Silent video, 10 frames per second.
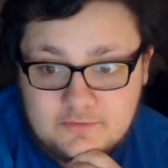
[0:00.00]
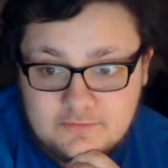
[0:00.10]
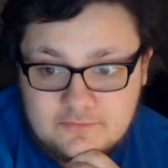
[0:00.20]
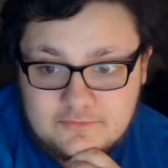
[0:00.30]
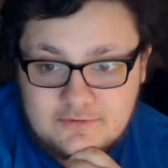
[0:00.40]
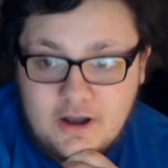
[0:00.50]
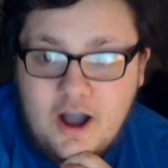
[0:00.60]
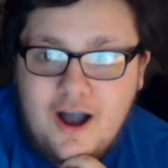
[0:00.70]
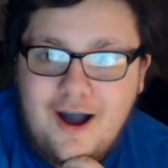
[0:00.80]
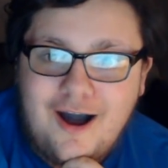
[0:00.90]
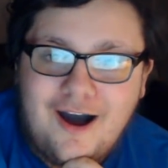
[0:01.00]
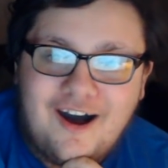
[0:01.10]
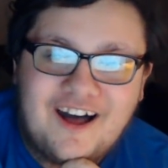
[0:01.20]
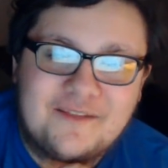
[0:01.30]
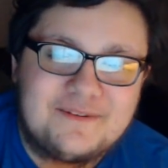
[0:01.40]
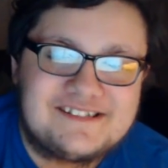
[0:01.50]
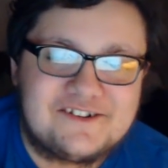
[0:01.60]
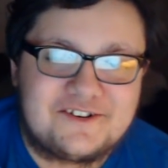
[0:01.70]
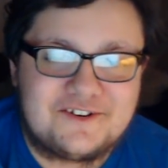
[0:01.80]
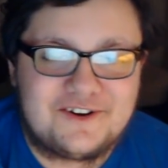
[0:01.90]
Oh. Oh, that'd be
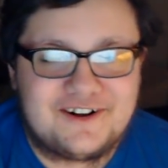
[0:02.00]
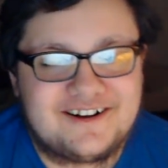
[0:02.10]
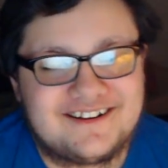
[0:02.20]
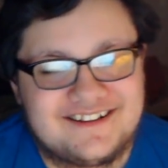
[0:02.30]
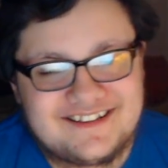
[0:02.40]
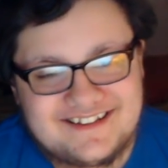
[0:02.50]
so cool.